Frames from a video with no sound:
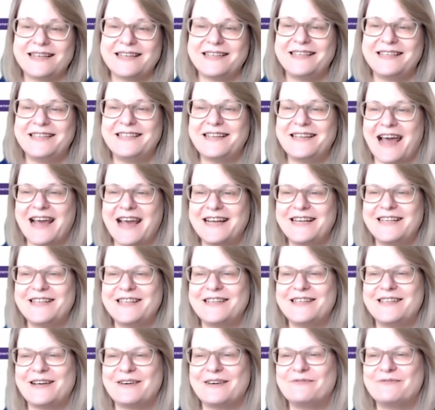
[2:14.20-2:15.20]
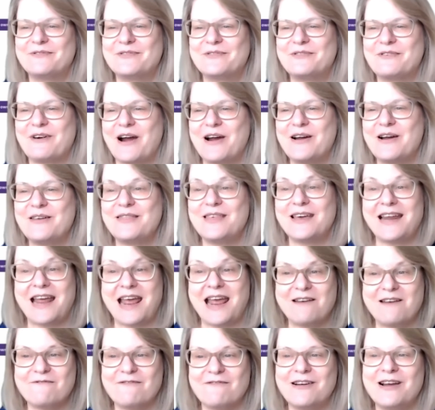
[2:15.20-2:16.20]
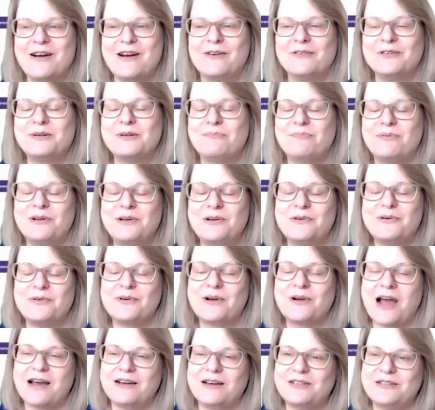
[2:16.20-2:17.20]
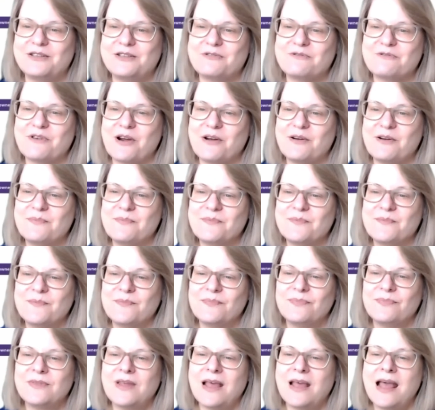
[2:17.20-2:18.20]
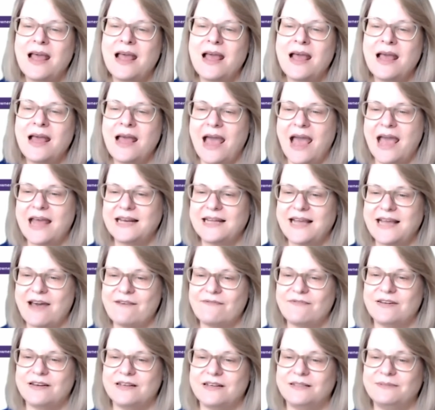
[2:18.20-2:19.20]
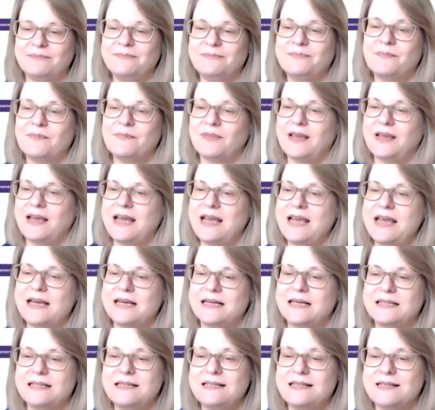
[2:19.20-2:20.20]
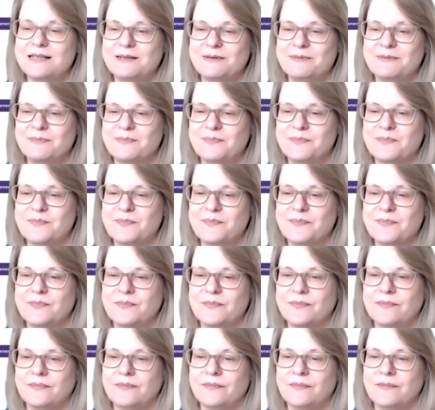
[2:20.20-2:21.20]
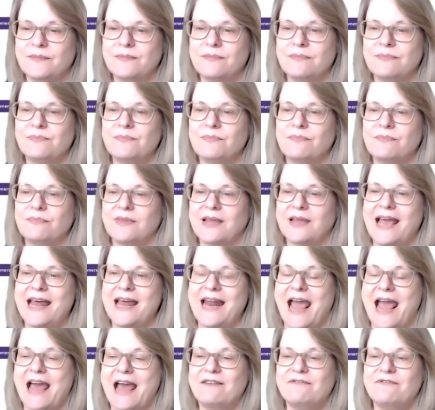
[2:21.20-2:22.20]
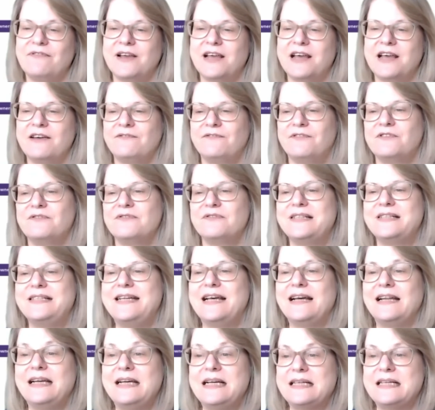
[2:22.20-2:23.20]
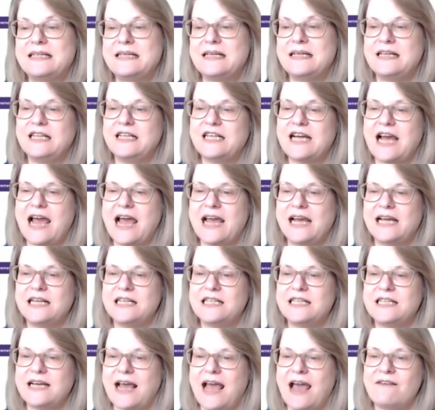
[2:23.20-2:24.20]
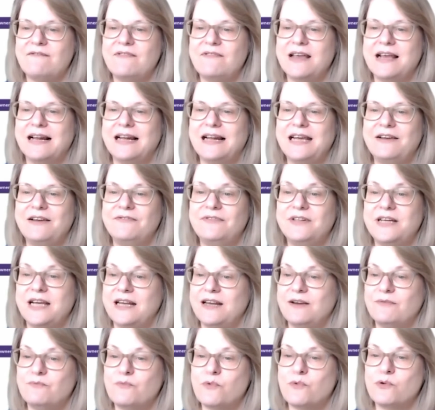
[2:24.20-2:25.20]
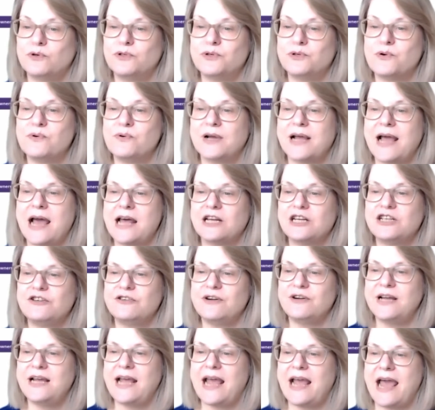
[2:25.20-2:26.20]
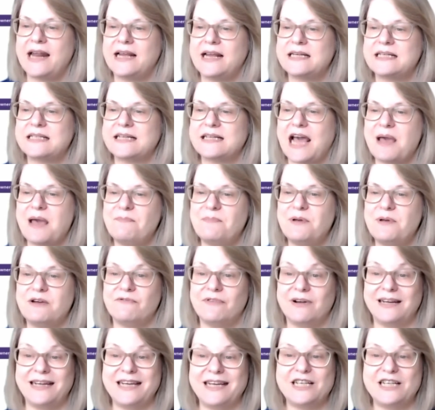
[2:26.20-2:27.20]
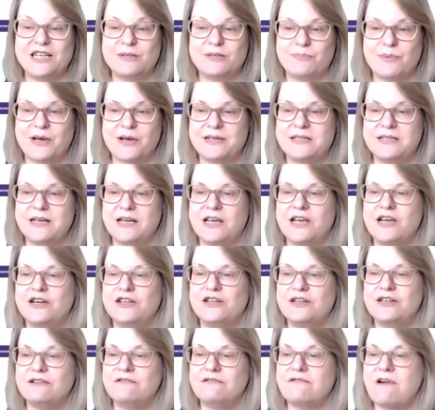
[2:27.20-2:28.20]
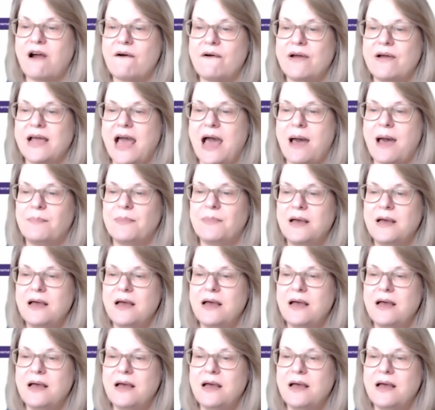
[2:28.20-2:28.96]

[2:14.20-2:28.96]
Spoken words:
stages of growth that every entrepreneur goes through. And Gavin is an advocate for resilience and change, having lived in war-torn country and escaping religious persecution growing up.